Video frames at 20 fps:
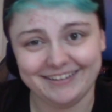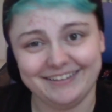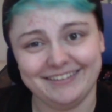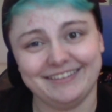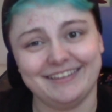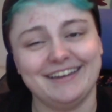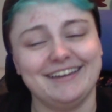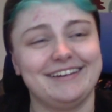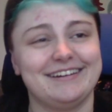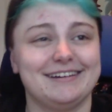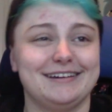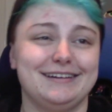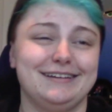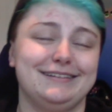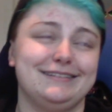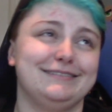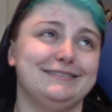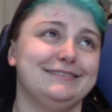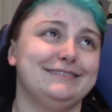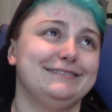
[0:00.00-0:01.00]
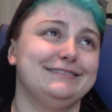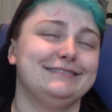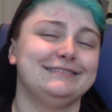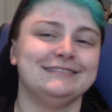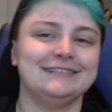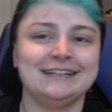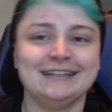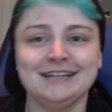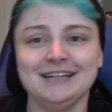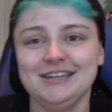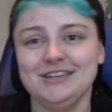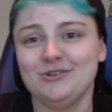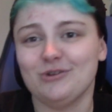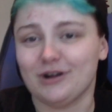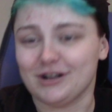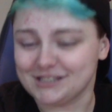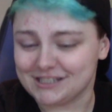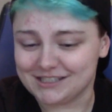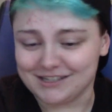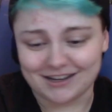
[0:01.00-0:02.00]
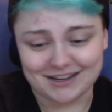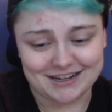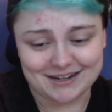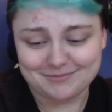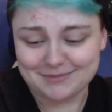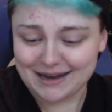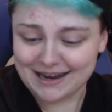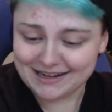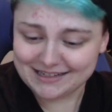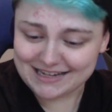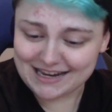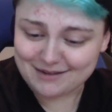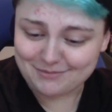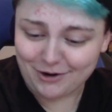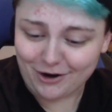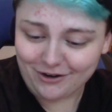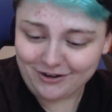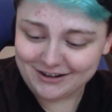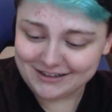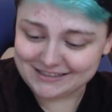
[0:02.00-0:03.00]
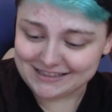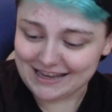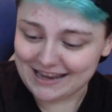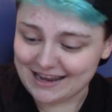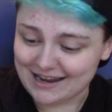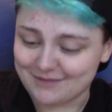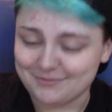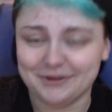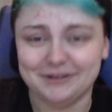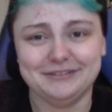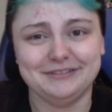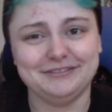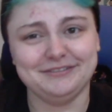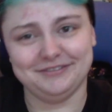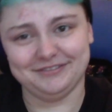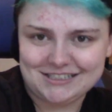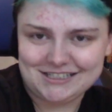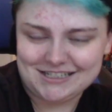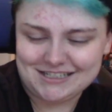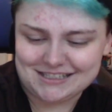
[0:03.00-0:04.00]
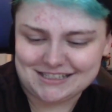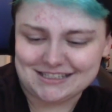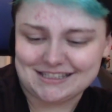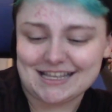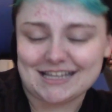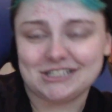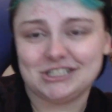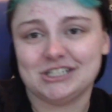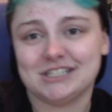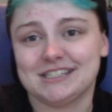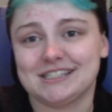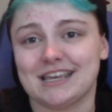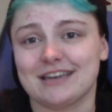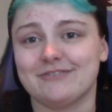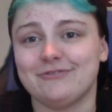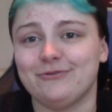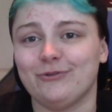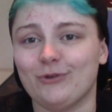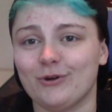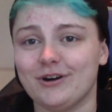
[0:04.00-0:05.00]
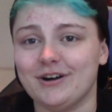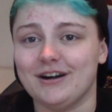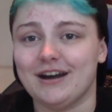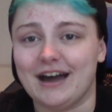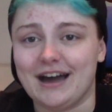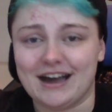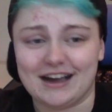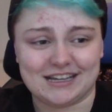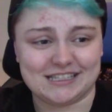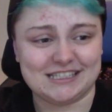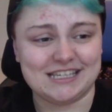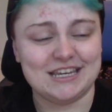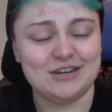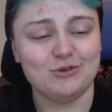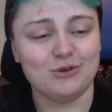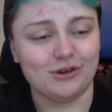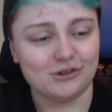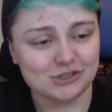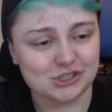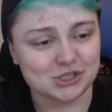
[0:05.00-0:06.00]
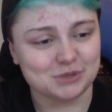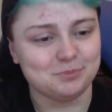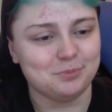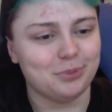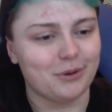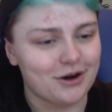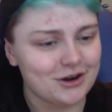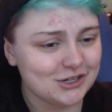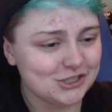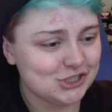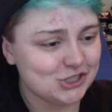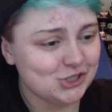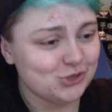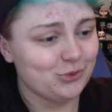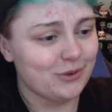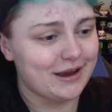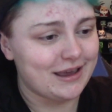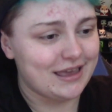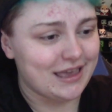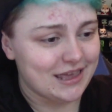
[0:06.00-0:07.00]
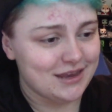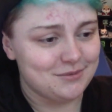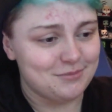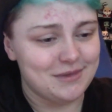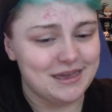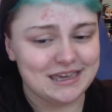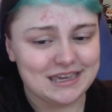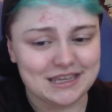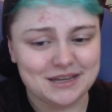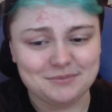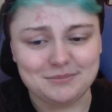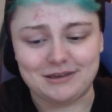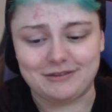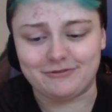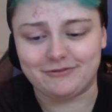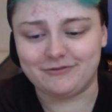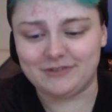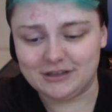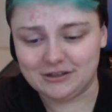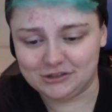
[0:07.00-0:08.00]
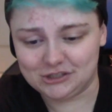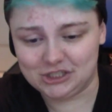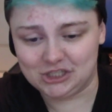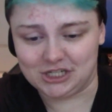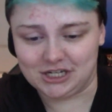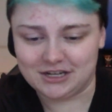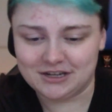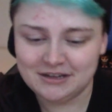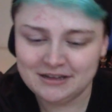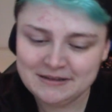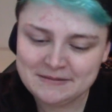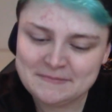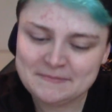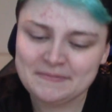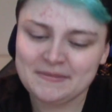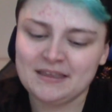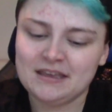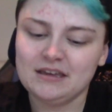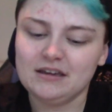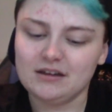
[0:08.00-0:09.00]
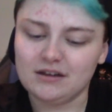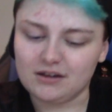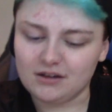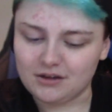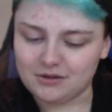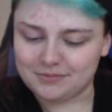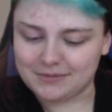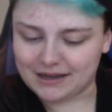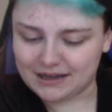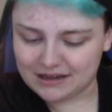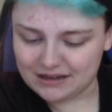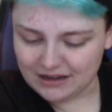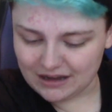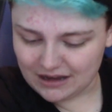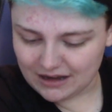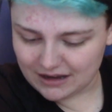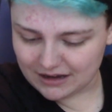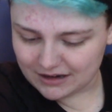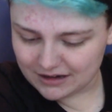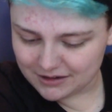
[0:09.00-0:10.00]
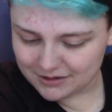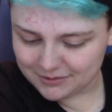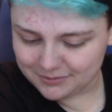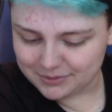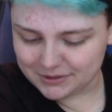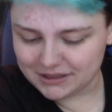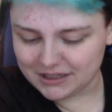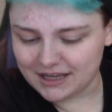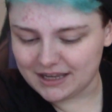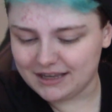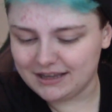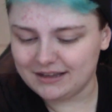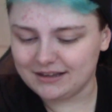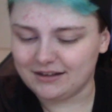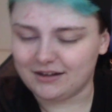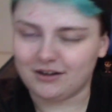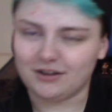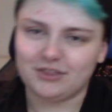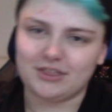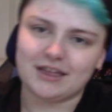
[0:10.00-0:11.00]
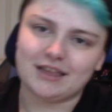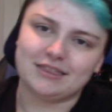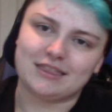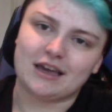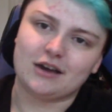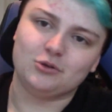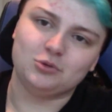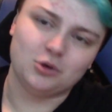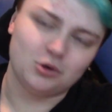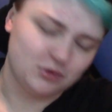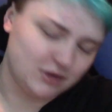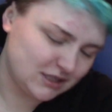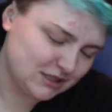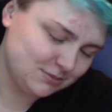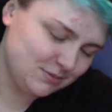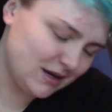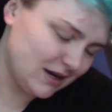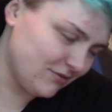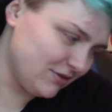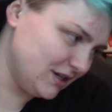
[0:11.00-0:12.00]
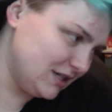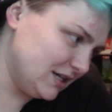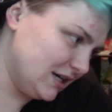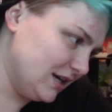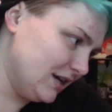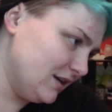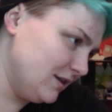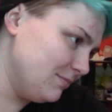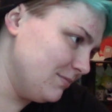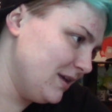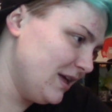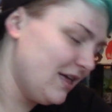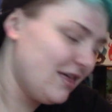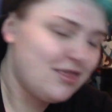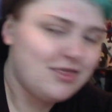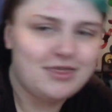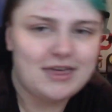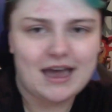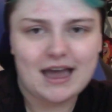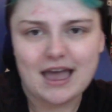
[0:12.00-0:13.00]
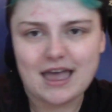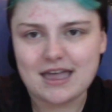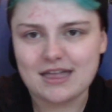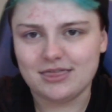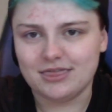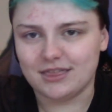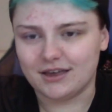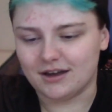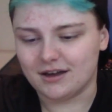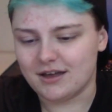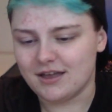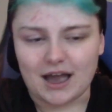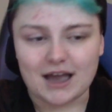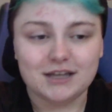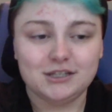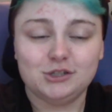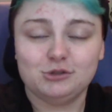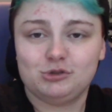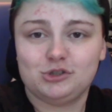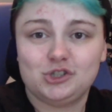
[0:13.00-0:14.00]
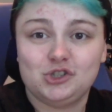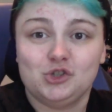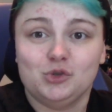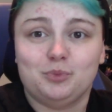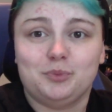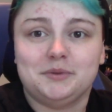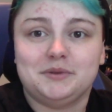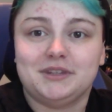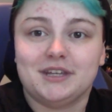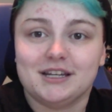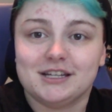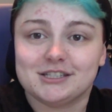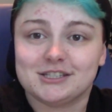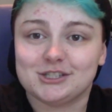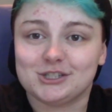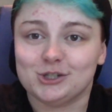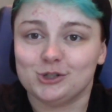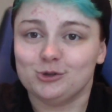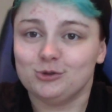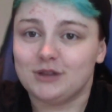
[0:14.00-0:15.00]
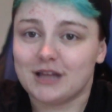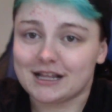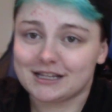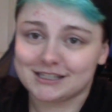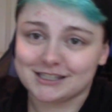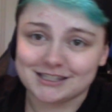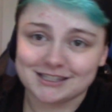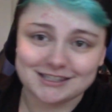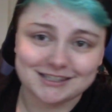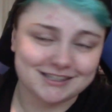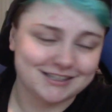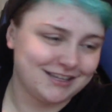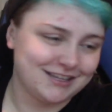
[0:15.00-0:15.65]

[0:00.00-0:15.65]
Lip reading: Like, you all snuck into my damn heart, damn. Jesus, that shit's like Fort Knox, and you all just barged your way in making me feel shit. Oh my god. But like, oh, that quote gets me every time. That and the, I do stupid things too, that's